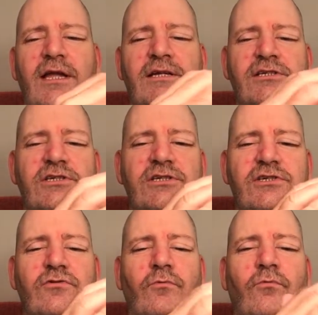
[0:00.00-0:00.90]
And it's
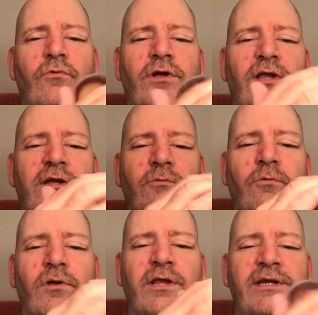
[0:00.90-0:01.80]
just a really,
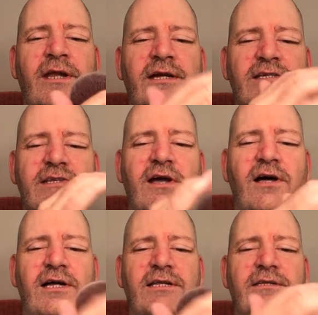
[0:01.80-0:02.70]
really nice
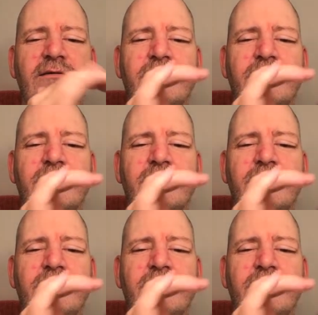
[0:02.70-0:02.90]
knot.